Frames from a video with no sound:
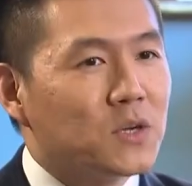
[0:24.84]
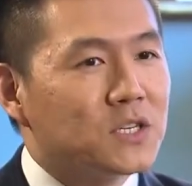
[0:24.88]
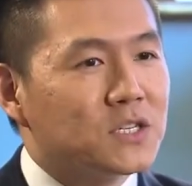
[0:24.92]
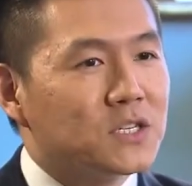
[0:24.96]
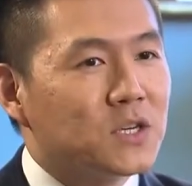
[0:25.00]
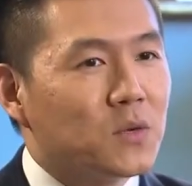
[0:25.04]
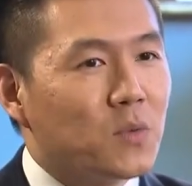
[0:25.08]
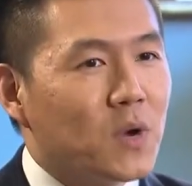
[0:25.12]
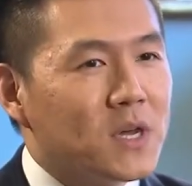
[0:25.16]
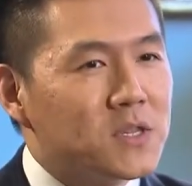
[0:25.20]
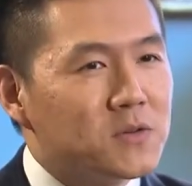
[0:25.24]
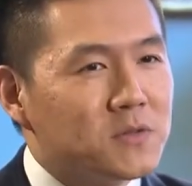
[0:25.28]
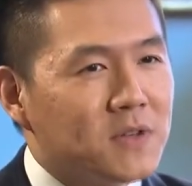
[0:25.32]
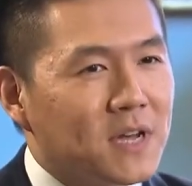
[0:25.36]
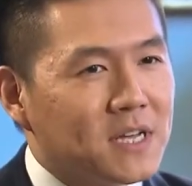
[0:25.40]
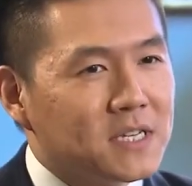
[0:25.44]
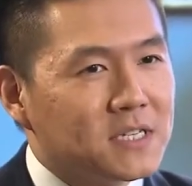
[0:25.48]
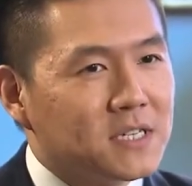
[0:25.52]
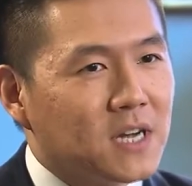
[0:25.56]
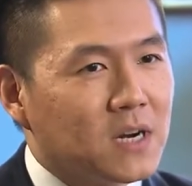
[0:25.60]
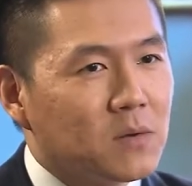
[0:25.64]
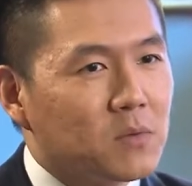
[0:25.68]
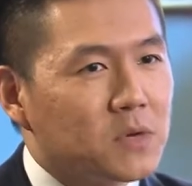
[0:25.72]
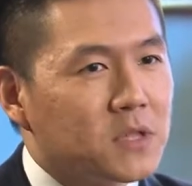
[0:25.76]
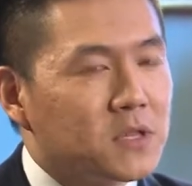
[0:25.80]
So why don't I
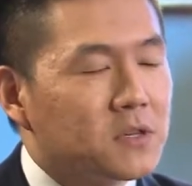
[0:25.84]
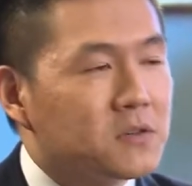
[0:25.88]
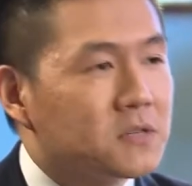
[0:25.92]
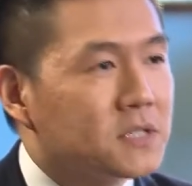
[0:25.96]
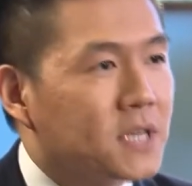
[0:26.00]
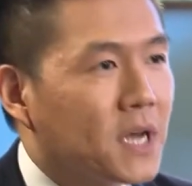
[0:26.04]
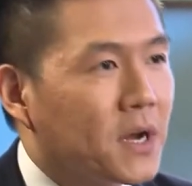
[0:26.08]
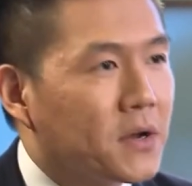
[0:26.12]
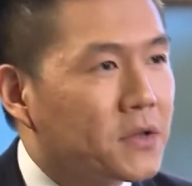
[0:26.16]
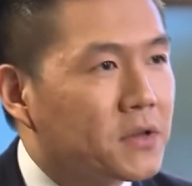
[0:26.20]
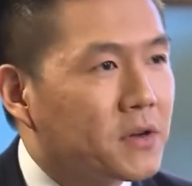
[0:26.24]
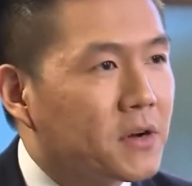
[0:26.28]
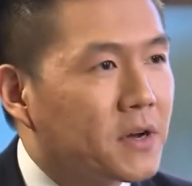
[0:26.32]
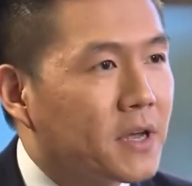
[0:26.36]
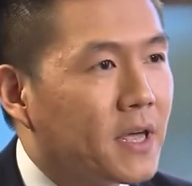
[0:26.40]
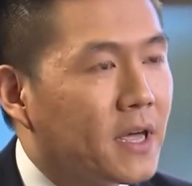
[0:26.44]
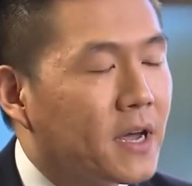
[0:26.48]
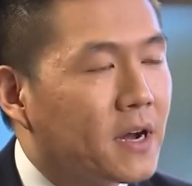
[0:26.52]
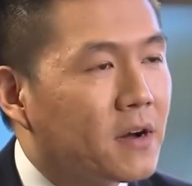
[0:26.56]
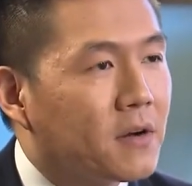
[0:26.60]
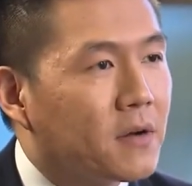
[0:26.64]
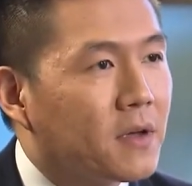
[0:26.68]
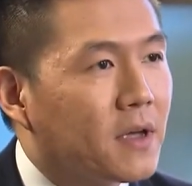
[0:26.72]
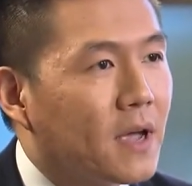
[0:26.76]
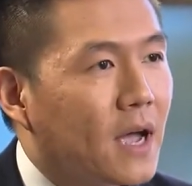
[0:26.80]
start with you, Secretary
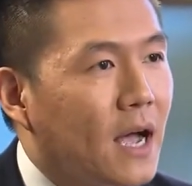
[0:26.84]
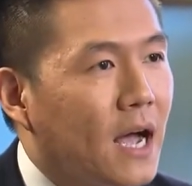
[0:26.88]
Kerry.